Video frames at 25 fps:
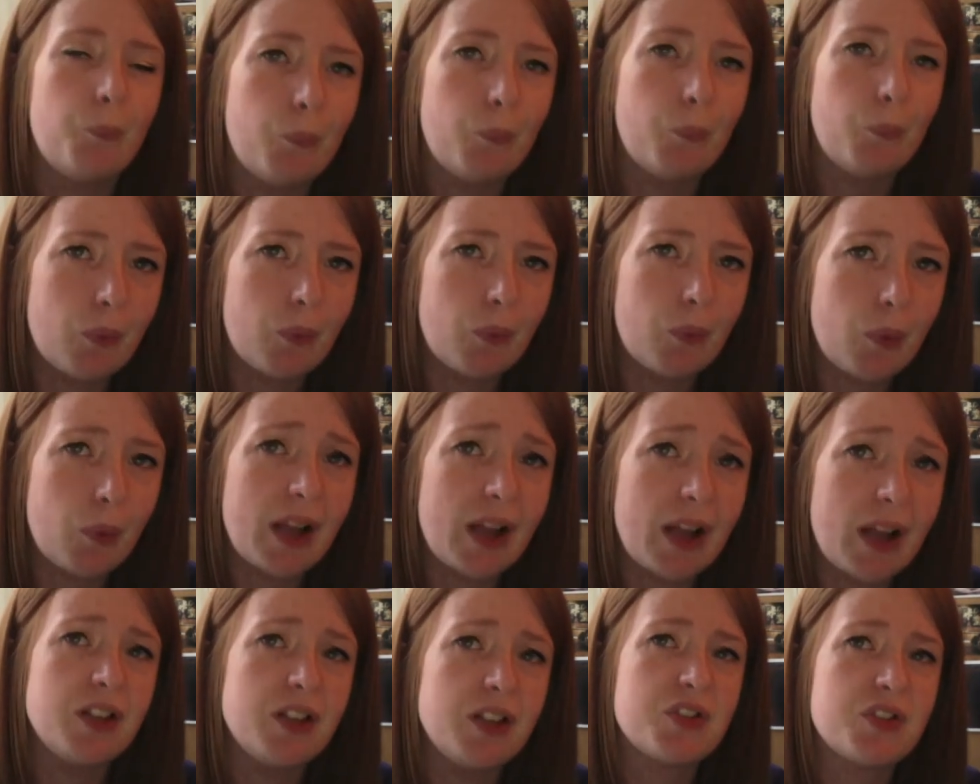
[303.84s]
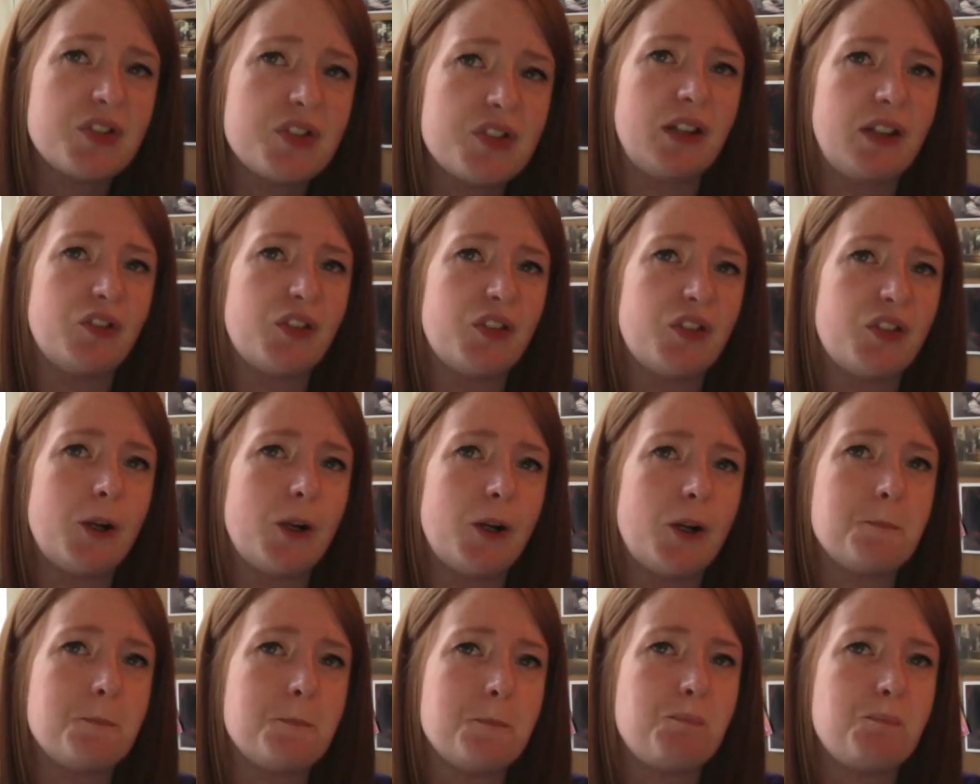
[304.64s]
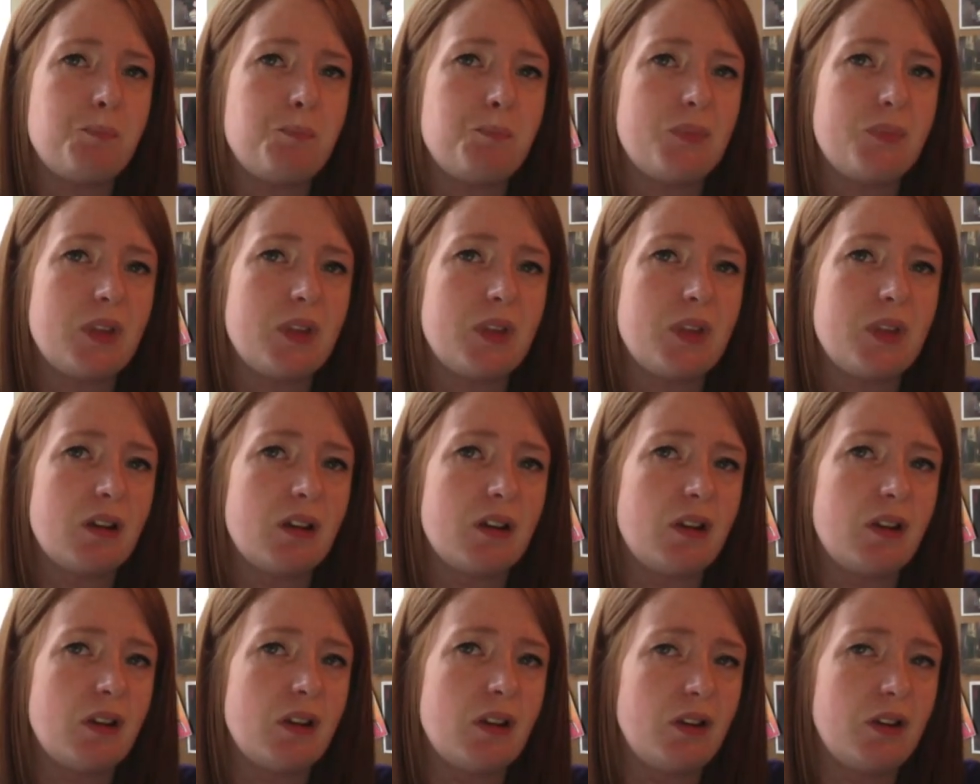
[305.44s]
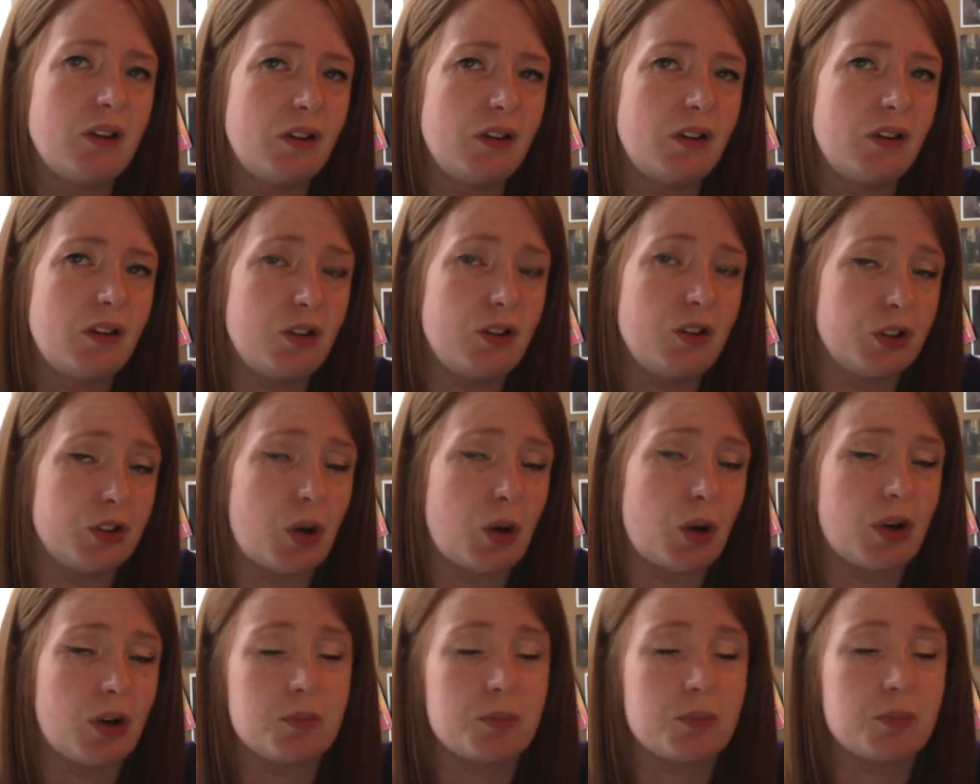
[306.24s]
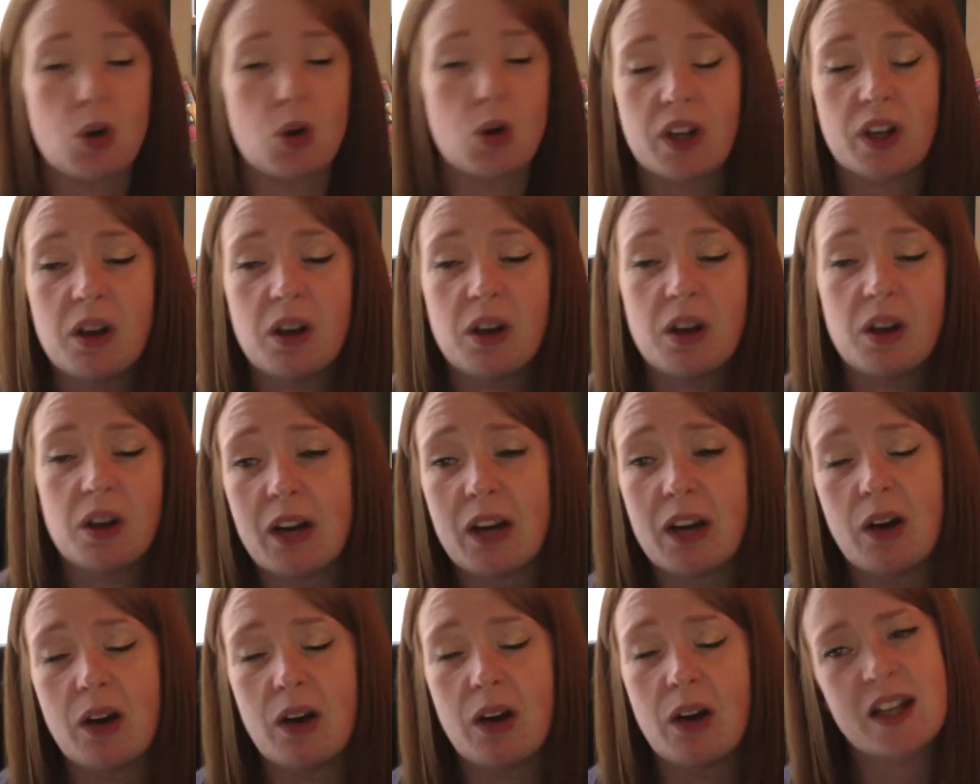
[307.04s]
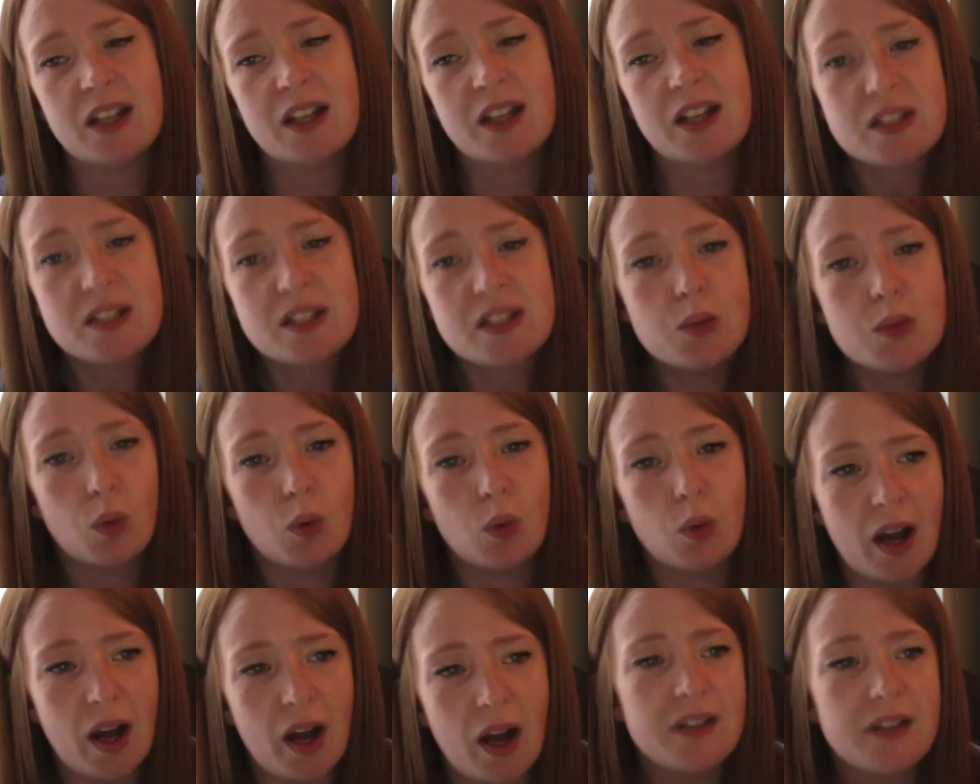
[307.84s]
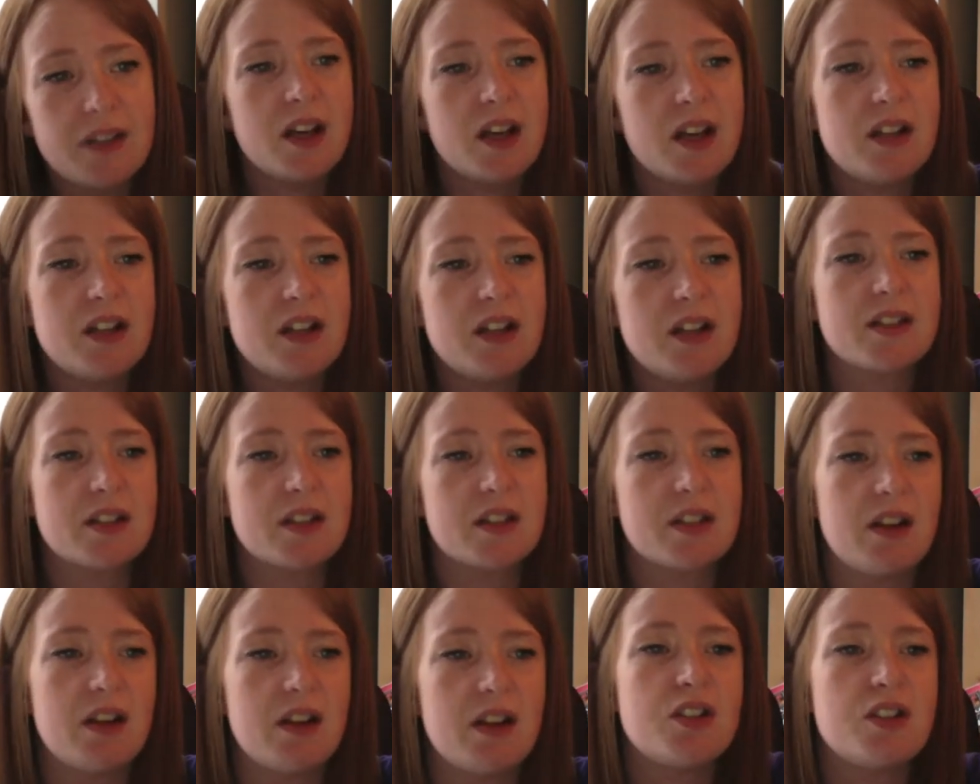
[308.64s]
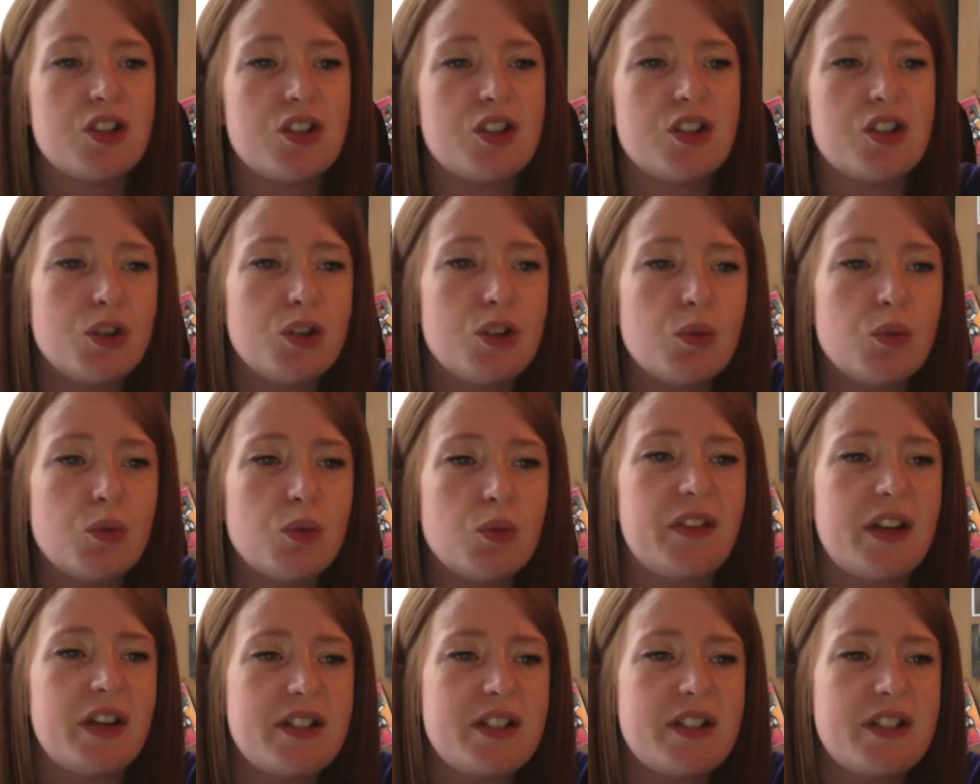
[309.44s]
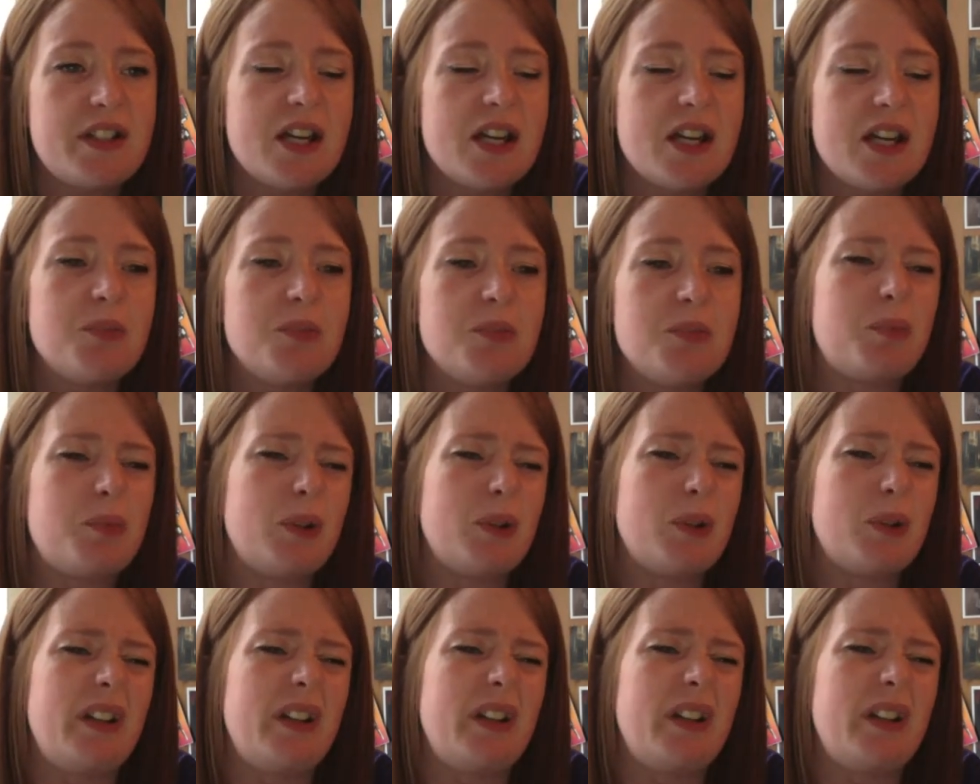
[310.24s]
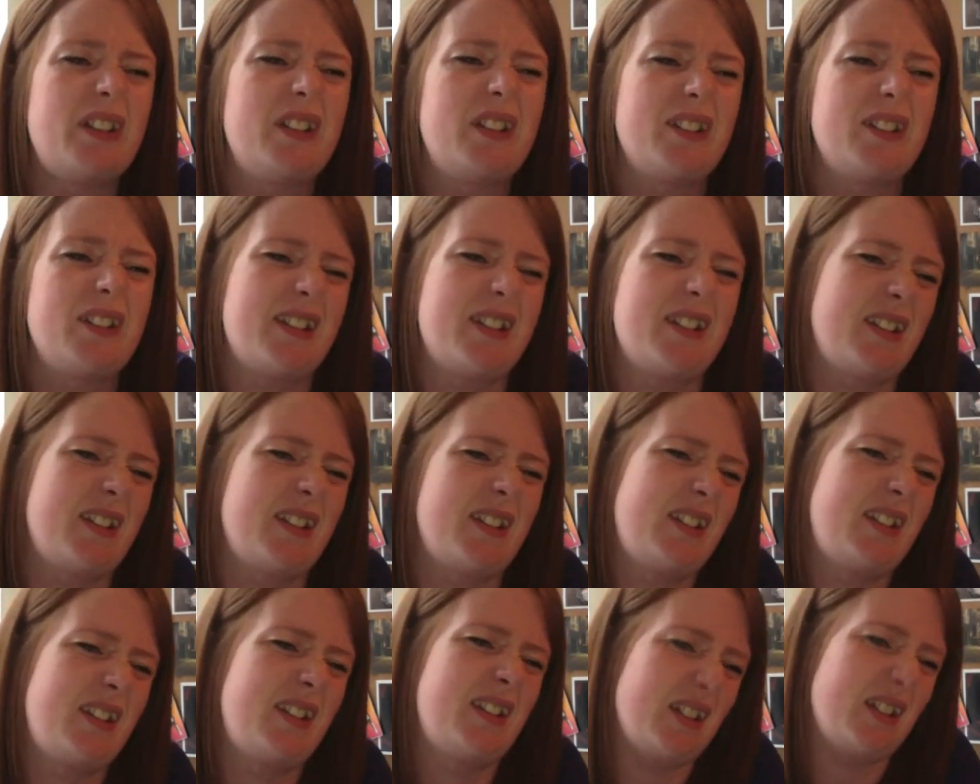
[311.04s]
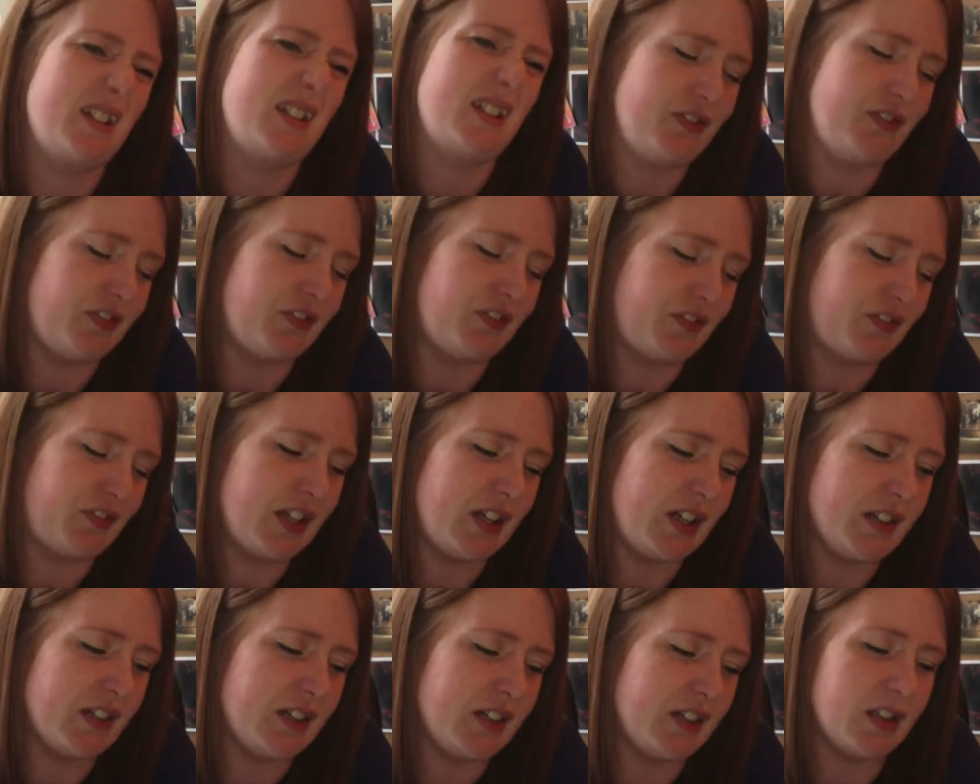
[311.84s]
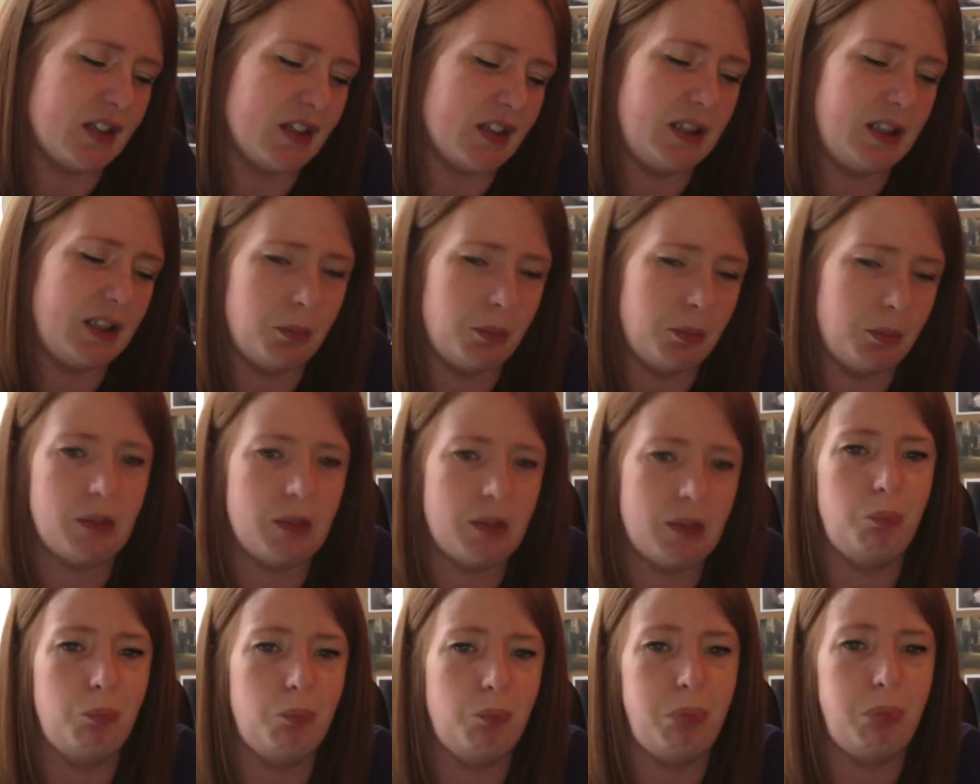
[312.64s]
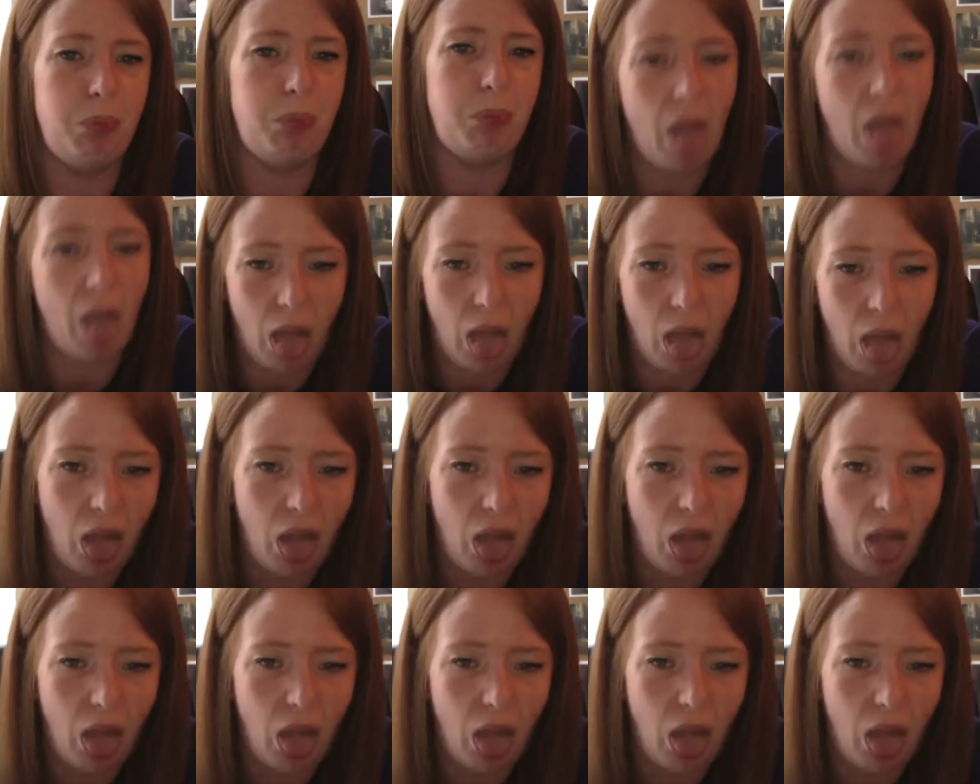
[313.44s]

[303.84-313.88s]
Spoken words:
When you've seen the film, you'll know what I'm talking about, and I can see why they decided to do what they did, but it just still feels a little bit blah.